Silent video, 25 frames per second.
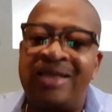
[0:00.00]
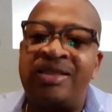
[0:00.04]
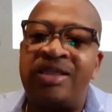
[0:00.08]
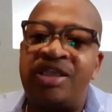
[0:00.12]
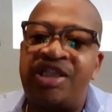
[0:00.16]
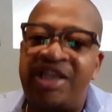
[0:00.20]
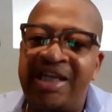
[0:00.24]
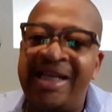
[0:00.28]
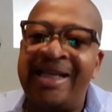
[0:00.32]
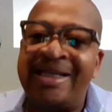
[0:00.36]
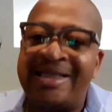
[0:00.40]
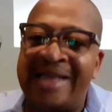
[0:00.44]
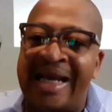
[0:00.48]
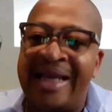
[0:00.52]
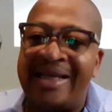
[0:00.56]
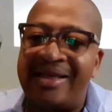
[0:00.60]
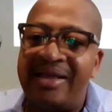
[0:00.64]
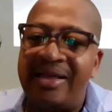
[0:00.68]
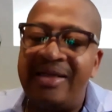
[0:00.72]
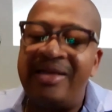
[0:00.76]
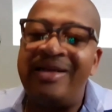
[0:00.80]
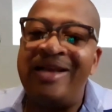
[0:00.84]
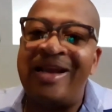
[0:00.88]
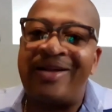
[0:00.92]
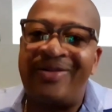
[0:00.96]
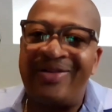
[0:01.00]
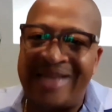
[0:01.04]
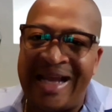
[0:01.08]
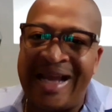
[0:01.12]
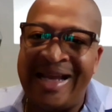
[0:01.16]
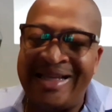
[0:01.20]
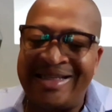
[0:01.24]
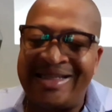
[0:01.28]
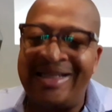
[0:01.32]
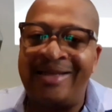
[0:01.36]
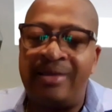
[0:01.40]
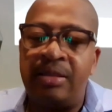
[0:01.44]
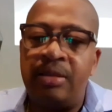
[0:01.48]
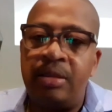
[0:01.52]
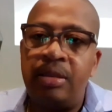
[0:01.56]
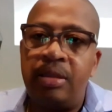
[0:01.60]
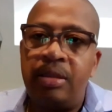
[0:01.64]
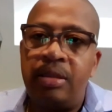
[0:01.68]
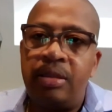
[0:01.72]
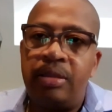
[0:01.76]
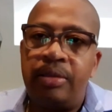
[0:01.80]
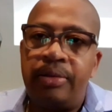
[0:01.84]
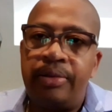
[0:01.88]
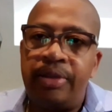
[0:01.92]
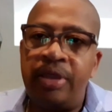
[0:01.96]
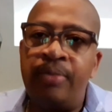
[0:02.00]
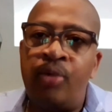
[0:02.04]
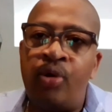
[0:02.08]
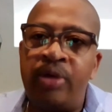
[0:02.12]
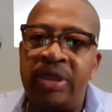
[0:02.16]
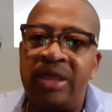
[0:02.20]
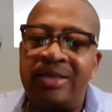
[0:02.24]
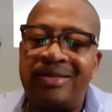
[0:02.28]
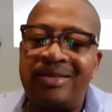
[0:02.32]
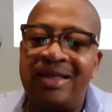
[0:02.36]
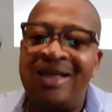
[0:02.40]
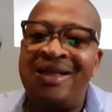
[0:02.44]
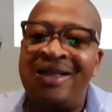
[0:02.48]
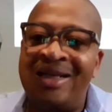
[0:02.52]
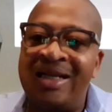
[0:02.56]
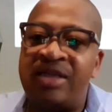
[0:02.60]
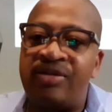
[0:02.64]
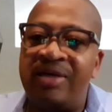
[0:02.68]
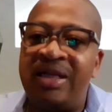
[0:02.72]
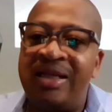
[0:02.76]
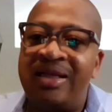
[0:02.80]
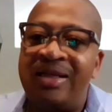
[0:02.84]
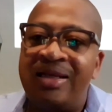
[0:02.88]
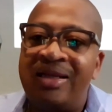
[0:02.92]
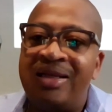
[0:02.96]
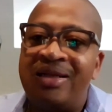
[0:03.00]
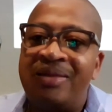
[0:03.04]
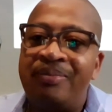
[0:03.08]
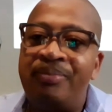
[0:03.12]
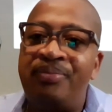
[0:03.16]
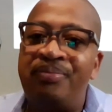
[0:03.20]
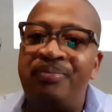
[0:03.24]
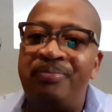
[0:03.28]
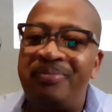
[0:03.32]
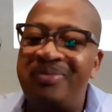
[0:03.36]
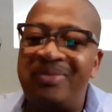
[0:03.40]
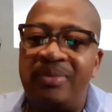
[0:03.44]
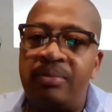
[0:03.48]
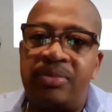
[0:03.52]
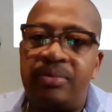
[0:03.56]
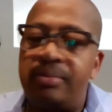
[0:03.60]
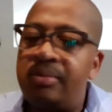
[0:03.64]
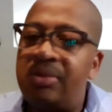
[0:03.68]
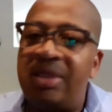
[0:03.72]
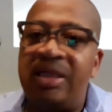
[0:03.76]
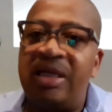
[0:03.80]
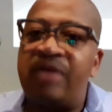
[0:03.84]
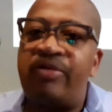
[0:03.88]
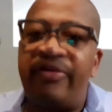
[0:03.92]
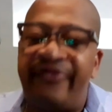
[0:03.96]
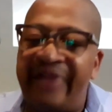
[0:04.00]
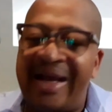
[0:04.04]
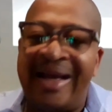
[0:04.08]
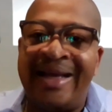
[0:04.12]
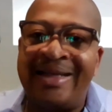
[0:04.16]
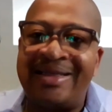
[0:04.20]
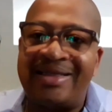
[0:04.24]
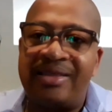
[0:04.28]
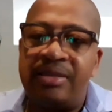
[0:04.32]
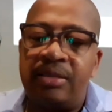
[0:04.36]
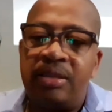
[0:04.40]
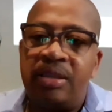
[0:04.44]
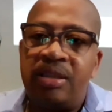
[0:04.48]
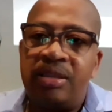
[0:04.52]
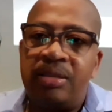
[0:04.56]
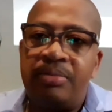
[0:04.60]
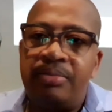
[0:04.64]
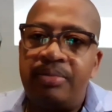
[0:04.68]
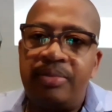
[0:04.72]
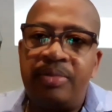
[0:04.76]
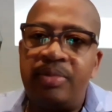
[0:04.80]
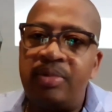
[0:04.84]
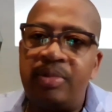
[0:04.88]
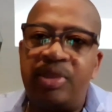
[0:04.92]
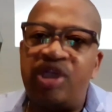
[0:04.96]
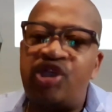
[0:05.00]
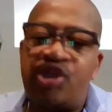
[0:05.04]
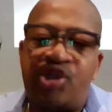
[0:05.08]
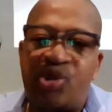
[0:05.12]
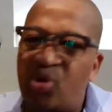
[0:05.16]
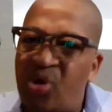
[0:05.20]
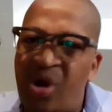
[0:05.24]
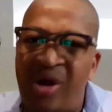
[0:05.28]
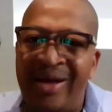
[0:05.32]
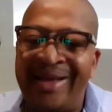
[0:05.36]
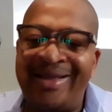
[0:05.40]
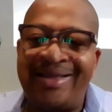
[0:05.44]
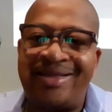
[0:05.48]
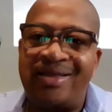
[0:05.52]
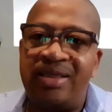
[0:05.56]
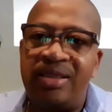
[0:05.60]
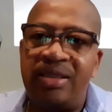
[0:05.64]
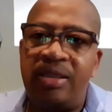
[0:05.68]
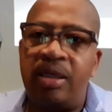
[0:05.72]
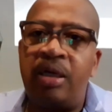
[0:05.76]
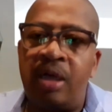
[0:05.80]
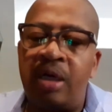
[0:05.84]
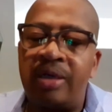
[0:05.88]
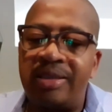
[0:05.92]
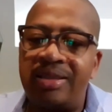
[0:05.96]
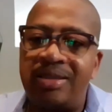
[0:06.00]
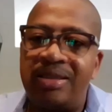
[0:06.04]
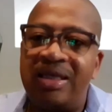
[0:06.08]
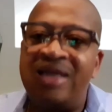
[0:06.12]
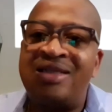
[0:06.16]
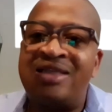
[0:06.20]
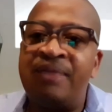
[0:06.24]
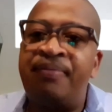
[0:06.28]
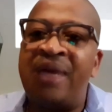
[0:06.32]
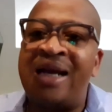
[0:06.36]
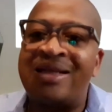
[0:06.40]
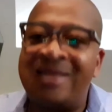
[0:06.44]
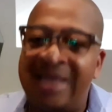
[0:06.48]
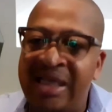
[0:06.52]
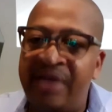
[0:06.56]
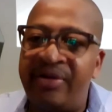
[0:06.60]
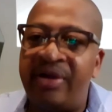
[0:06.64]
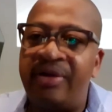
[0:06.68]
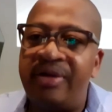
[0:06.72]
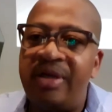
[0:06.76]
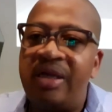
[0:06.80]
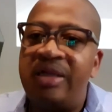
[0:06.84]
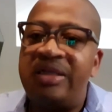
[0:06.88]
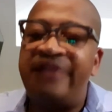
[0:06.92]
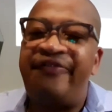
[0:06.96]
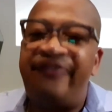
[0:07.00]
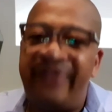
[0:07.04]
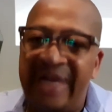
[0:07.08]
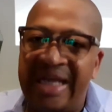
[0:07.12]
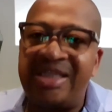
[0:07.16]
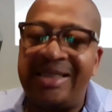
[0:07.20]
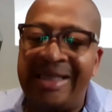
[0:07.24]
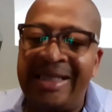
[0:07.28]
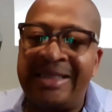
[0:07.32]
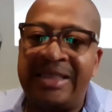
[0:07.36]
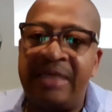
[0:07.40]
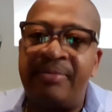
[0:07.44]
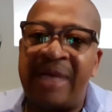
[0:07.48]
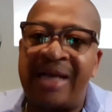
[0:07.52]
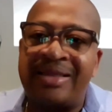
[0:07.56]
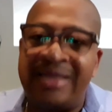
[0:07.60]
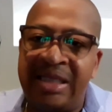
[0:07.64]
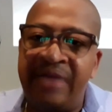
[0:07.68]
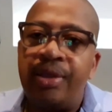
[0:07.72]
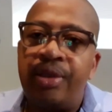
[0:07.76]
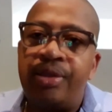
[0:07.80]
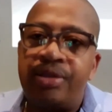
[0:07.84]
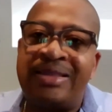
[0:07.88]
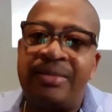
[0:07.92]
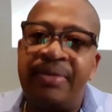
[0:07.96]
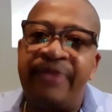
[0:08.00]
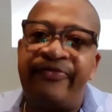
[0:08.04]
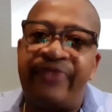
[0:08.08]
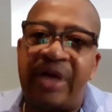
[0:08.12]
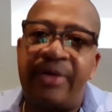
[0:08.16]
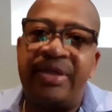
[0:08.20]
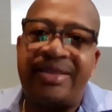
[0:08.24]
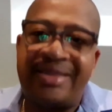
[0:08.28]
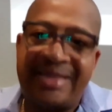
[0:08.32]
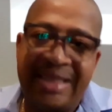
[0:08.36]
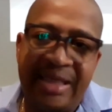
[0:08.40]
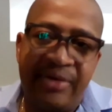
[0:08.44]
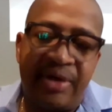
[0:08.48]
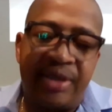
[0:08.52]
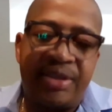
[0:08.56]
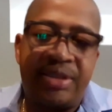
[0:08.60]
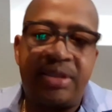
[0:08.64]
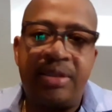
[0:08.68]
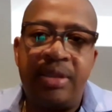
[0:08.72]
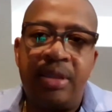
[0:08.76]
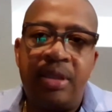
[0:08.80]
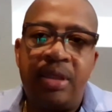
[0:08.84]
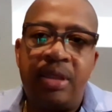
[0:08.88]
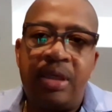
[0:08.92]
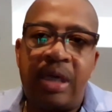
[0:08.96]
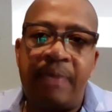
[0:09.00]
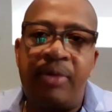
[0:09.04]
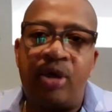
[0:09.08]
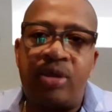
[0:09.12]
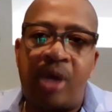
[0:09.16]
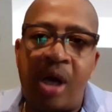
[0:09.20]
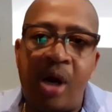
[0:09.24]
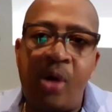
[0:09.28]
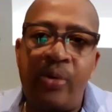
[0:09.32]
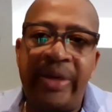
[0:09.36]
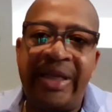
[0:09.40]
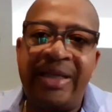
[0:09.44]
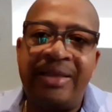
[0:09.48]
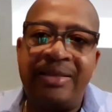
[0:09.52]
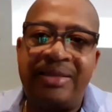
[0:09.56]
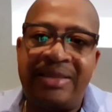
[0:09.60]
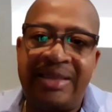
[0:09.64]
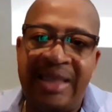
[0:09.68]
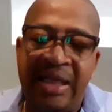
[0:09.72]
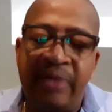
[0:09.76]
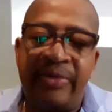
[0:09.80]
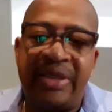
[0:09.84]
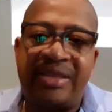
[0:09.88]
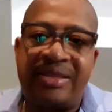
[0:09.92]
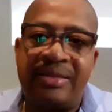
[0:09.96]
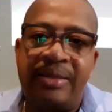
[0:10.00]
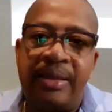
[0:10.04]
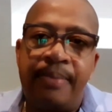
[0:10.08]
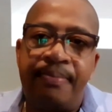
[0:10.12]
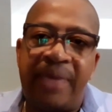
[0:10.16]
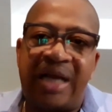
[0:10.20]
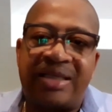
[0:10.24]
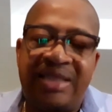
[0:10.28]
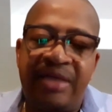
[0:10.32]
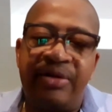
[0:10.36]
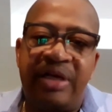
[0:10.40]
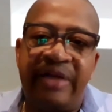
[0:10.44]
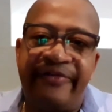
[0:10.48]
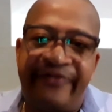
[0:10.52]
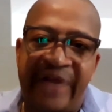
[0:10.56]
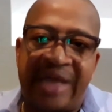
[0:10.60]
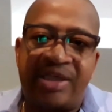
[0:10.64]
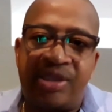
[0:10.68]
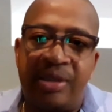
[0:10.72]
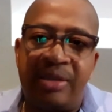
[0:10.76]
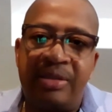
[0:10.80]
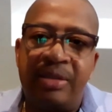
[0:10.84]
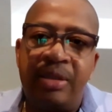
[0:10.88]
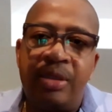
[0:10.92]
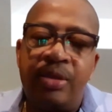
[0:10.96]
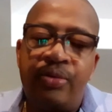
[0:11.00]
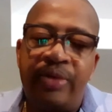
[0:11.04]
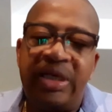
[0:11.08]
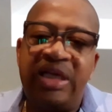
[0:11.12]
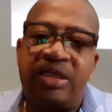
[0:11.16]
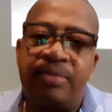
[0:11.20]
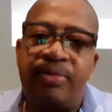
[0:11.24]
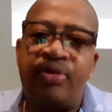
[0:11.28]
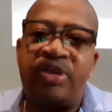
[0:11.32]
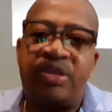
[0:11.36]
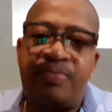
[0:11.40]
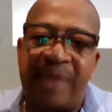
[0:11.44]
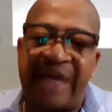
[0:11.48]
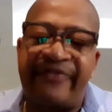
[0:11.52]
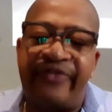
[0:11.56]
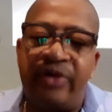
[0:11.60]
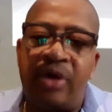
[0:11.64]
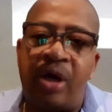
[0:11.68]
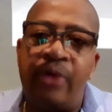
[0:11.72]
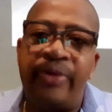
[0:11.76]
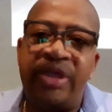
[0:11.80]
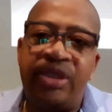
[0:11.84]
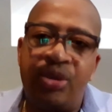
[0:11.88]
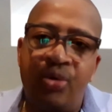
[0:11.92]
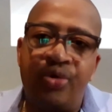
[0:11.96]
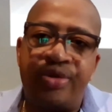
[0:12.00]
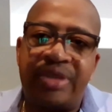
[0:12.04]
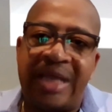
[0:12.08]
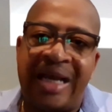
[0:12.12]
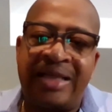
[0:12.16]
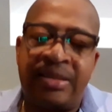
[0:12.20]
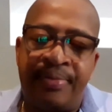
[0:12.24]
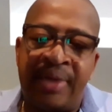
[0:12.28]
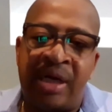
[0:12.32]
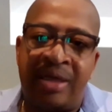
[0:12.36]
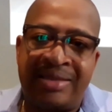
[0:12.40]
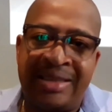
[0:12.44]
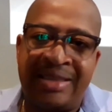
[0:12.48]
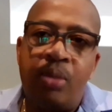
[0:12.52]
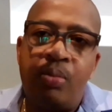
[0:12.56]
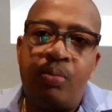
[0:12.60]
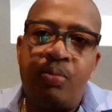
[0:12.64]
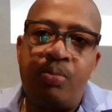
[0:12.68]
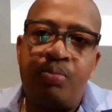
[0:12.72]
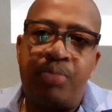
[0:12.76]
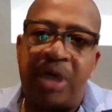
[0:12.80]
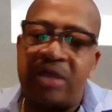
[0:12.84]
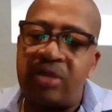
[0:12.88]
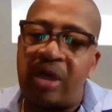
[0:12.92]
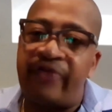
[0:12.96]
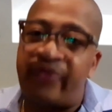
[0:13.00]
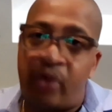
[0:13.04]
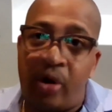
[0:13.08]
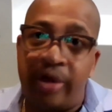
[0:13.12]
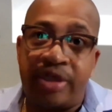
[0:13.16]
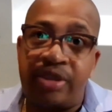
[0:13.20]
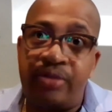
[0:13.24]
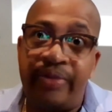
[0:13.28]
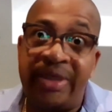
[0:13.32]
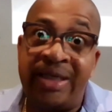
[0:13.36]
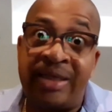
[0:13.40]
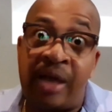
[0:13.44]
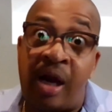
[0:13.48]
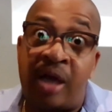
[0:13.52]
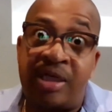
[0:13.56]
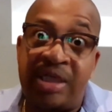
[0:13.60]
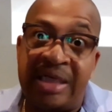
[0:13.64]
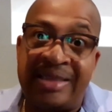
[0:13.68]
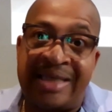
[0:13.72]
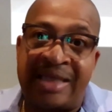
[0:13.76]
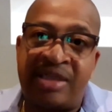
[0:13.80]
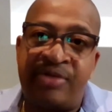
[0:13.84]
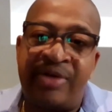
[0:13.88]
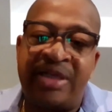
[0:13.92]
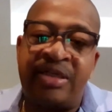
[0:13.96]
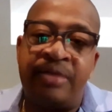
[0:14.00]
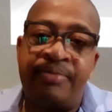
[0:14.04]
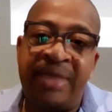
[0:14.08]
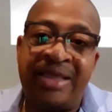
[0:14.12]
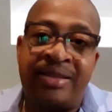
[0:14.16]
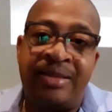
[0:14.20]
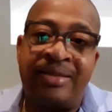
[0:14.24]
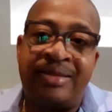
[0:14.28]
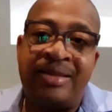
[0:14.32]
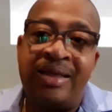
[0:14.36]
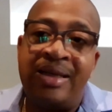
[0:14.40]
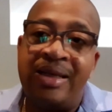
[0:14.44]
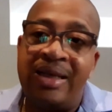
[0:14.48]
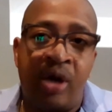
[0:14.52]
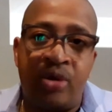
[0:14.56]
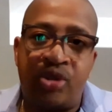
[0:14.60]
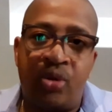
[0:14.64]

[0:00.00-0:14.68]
If we did not have antibiotics in 2019, 2020, or 2021, hundreds of millions of people would have died from coronavirus, post-bacterial